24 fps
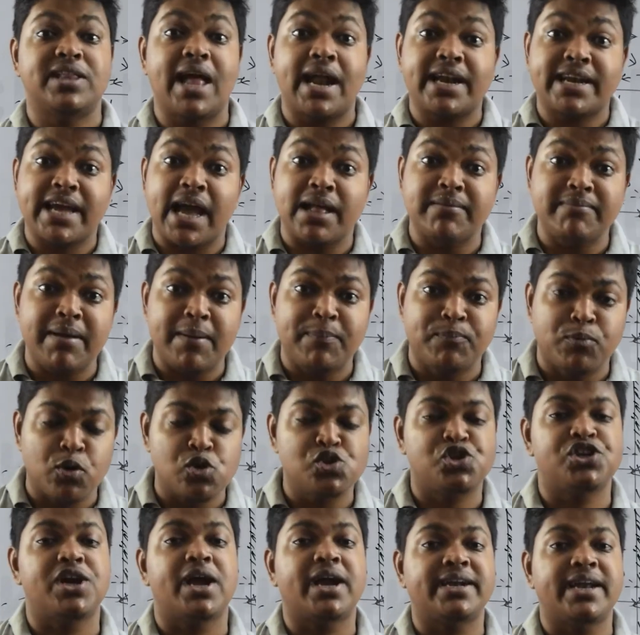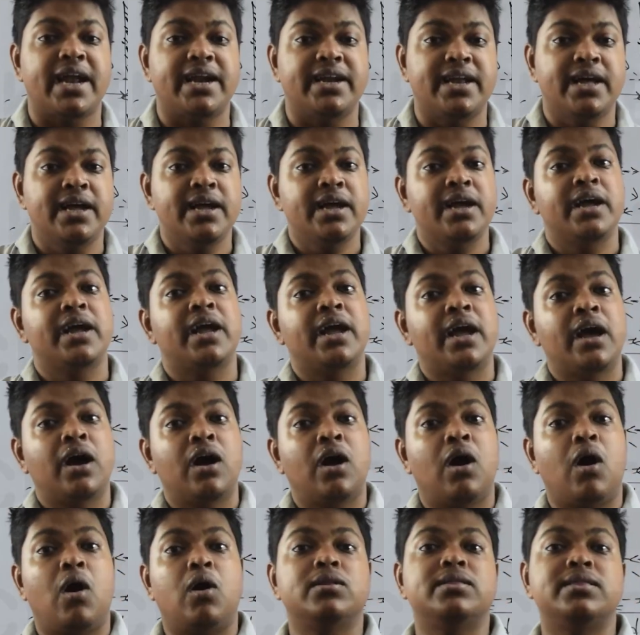that can be projected
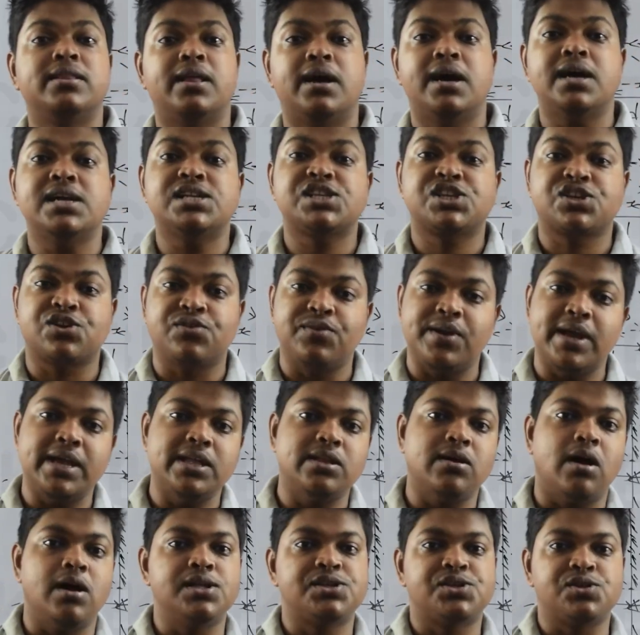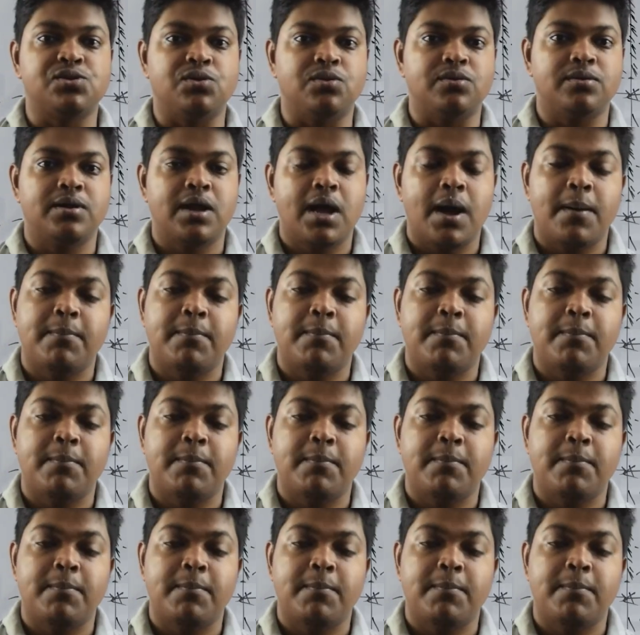on the screen also.